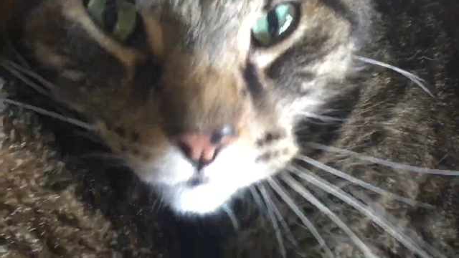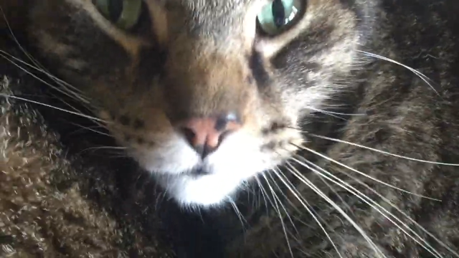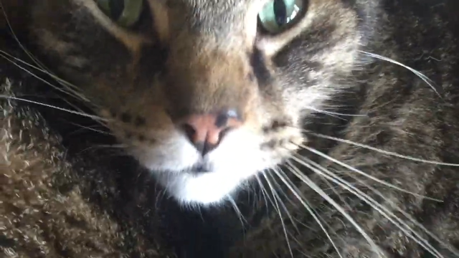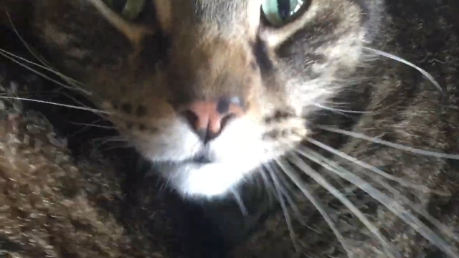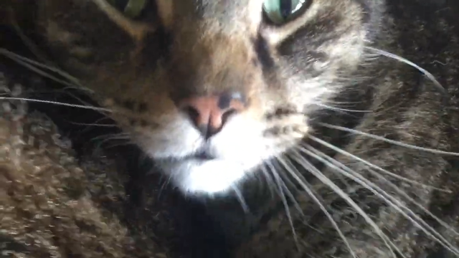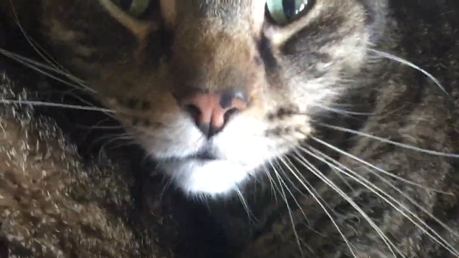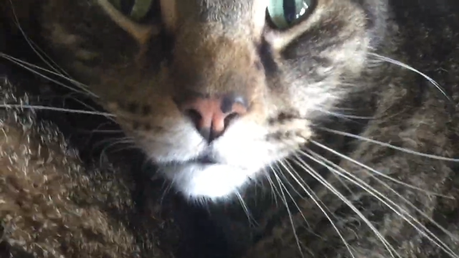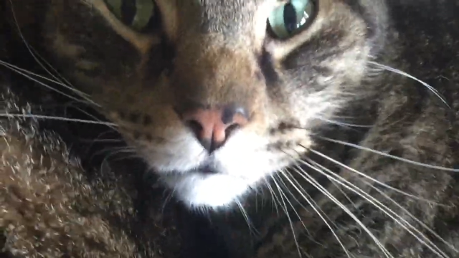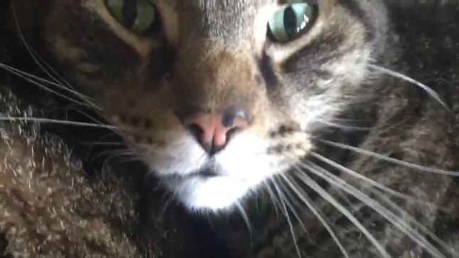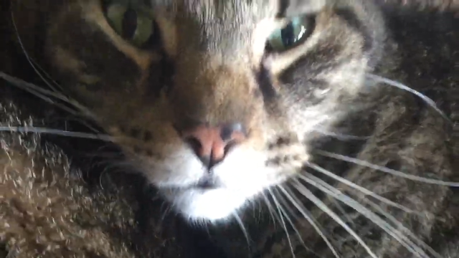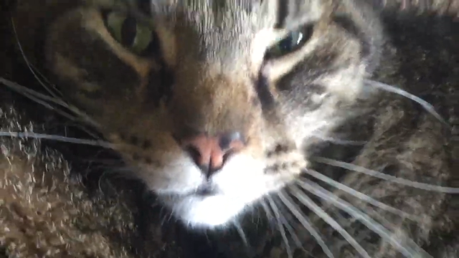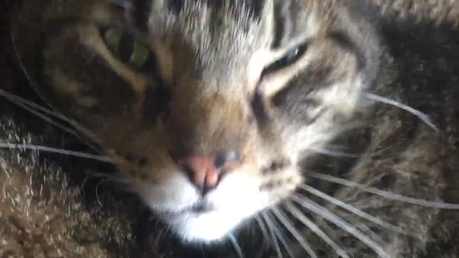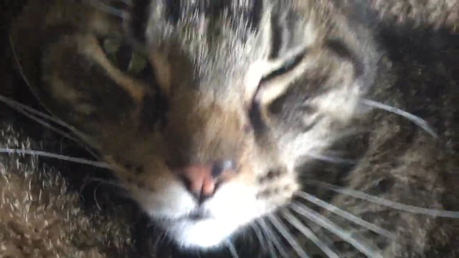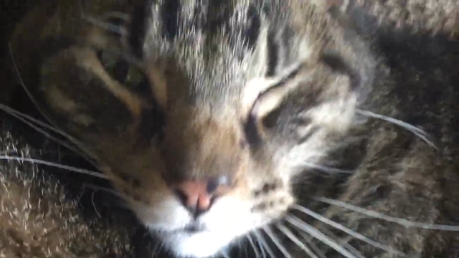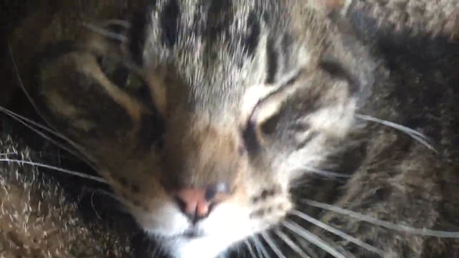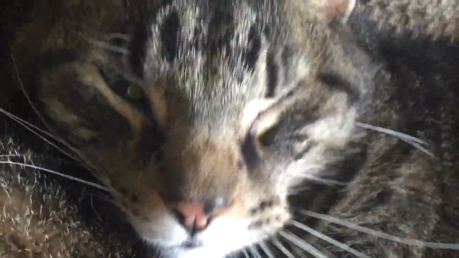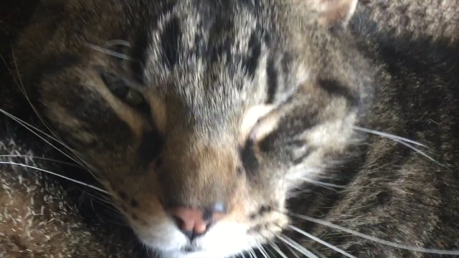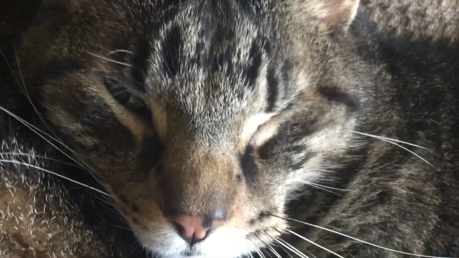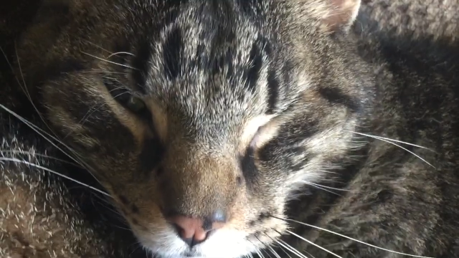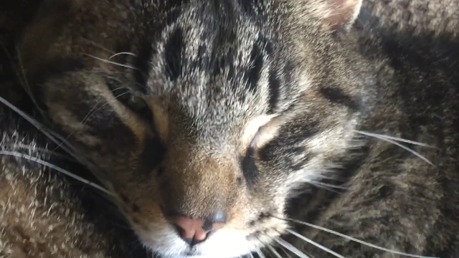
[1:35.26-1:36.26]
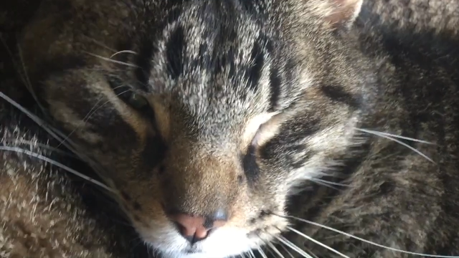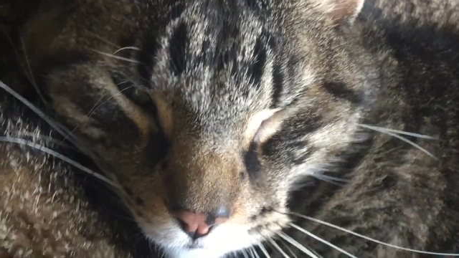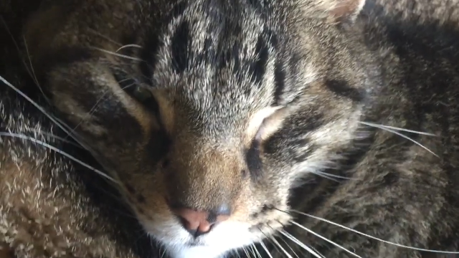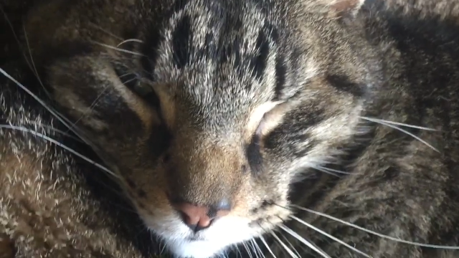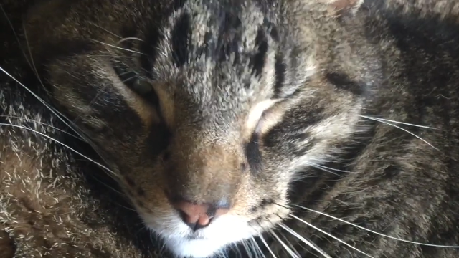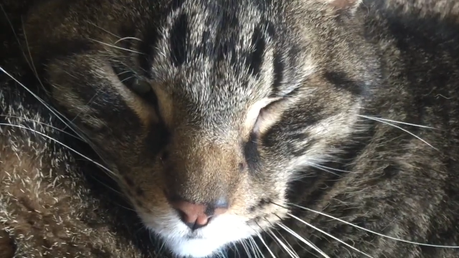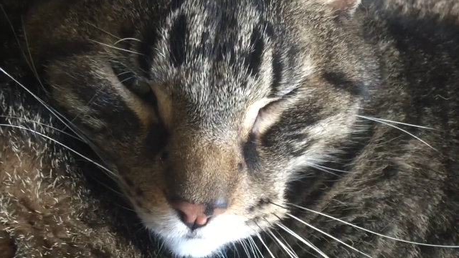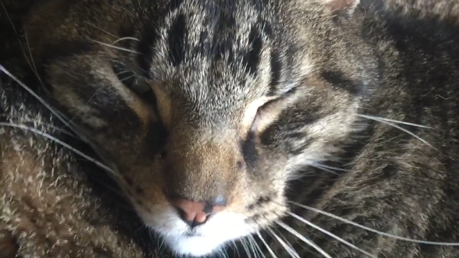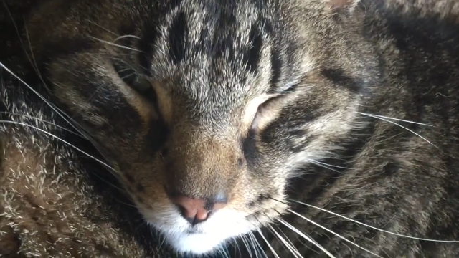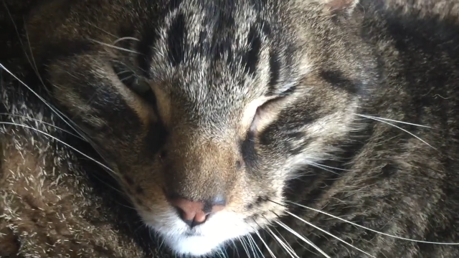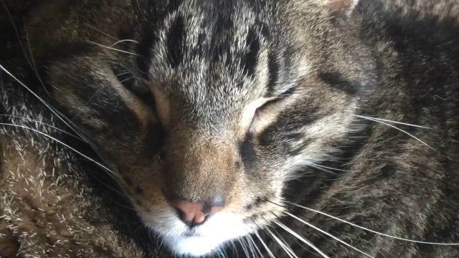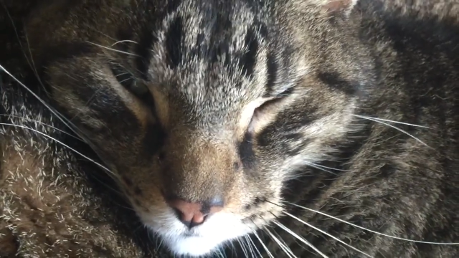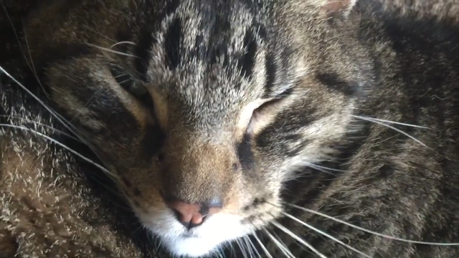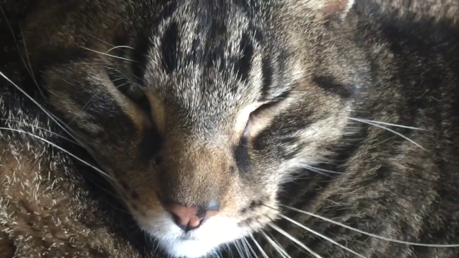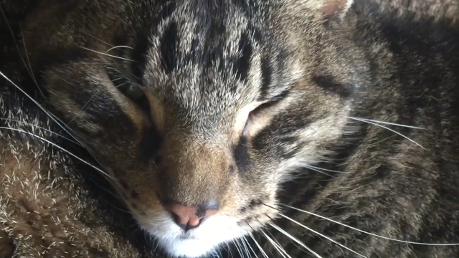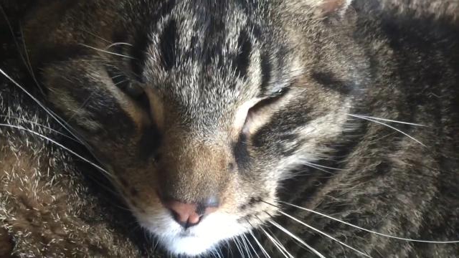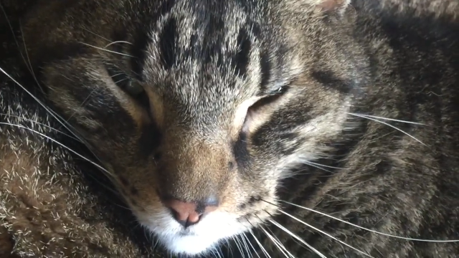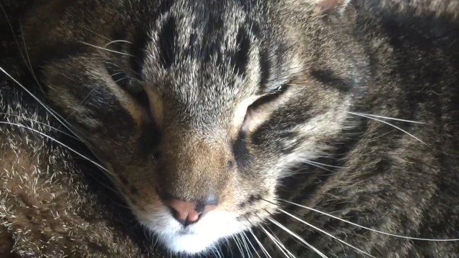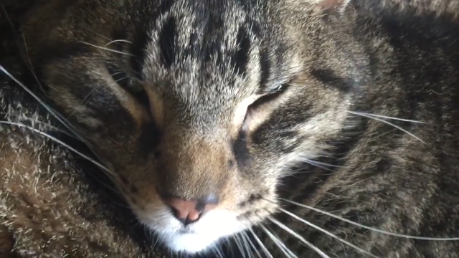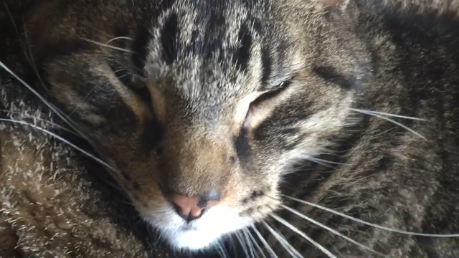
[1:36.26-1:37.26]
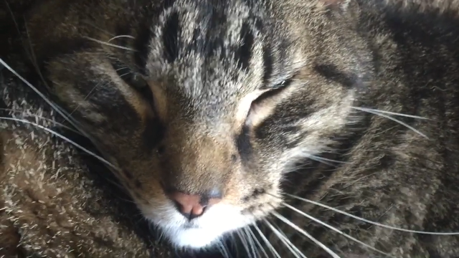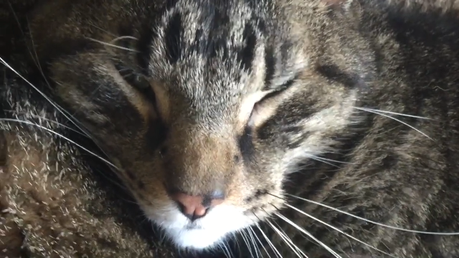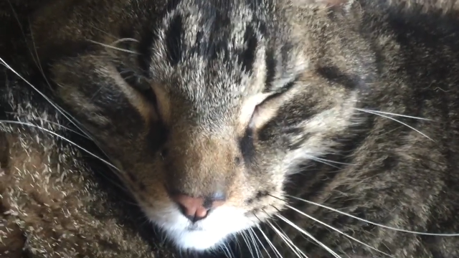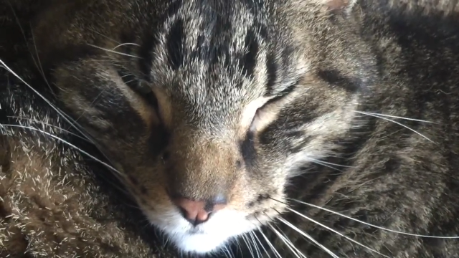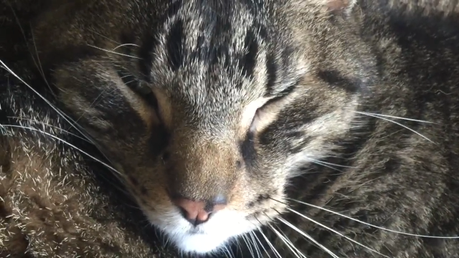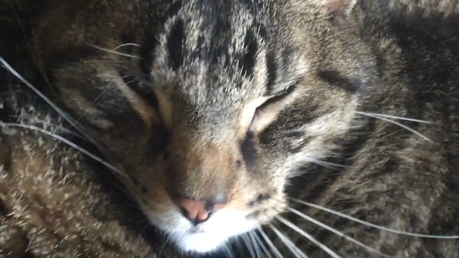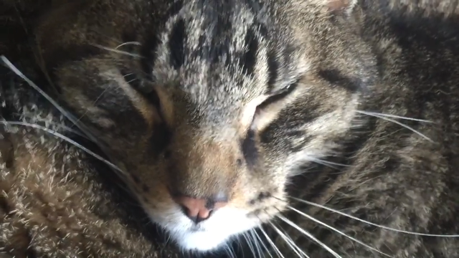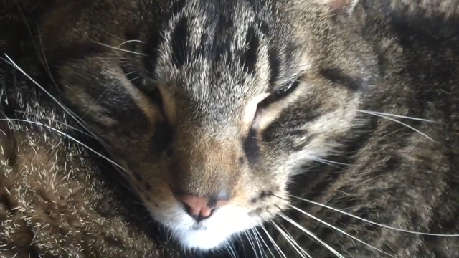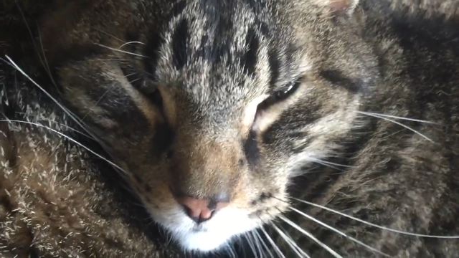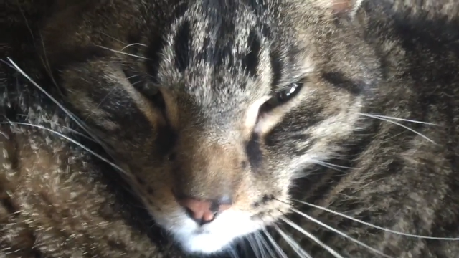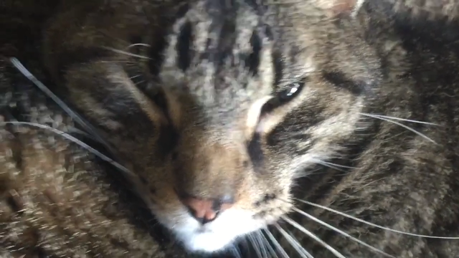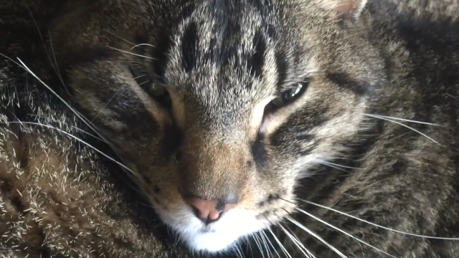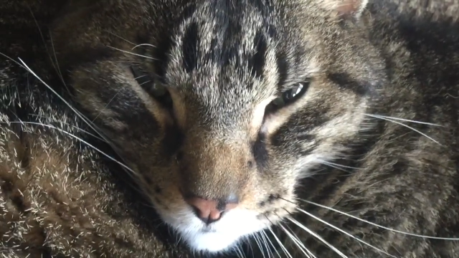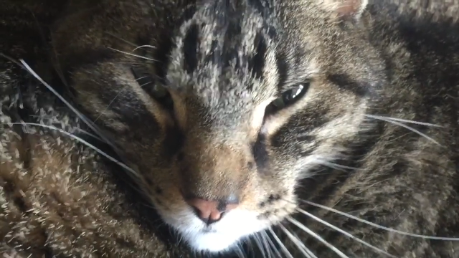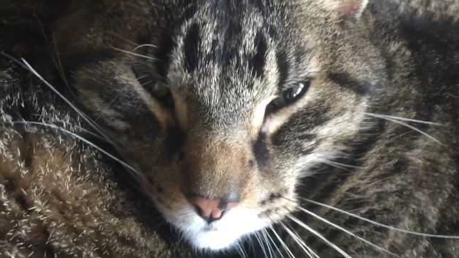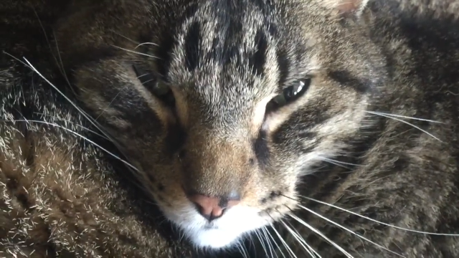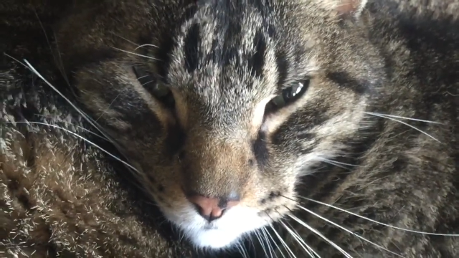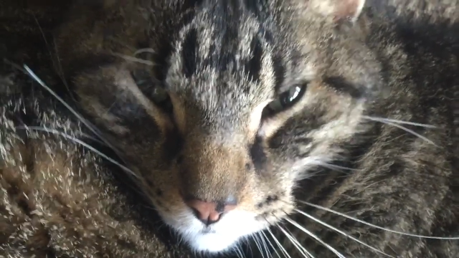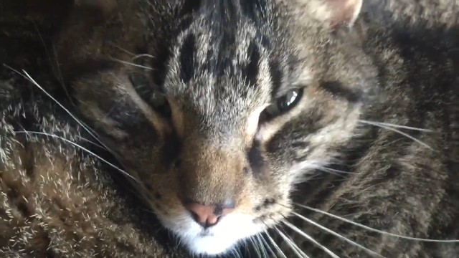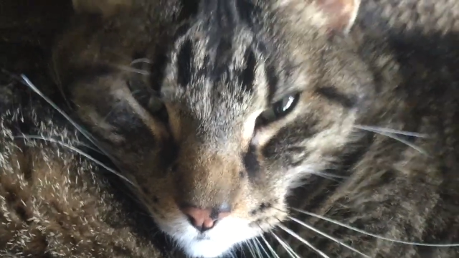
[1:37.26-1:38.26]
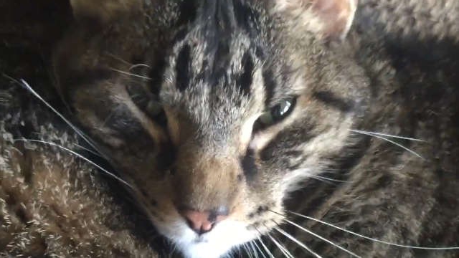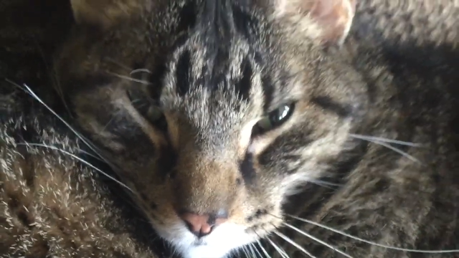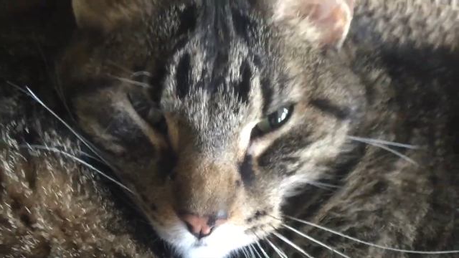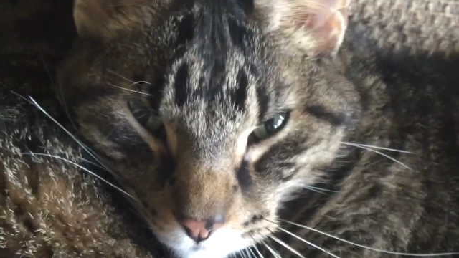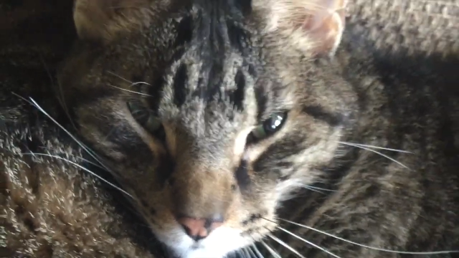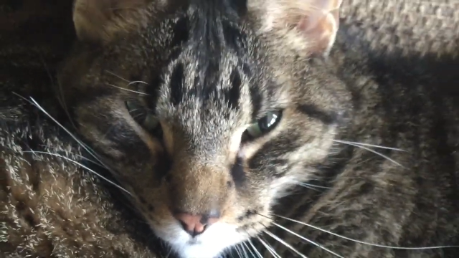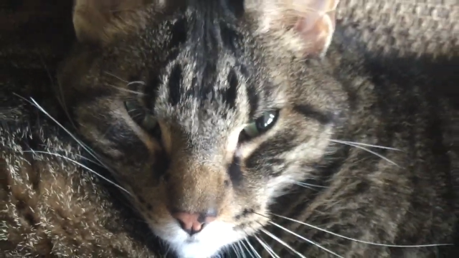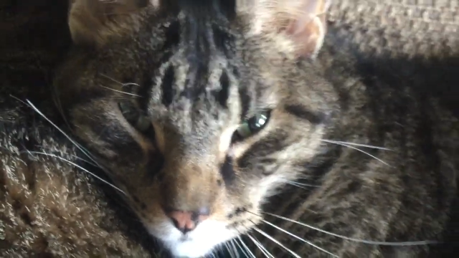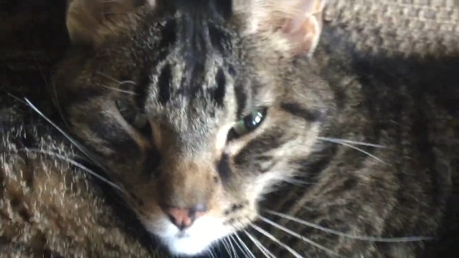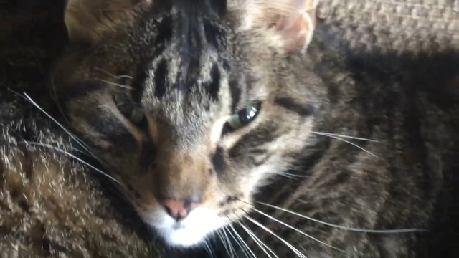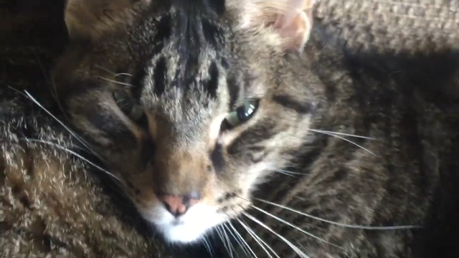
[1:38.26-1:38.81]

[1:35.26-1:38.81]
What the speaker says: No face is visible, so there are no lips to read.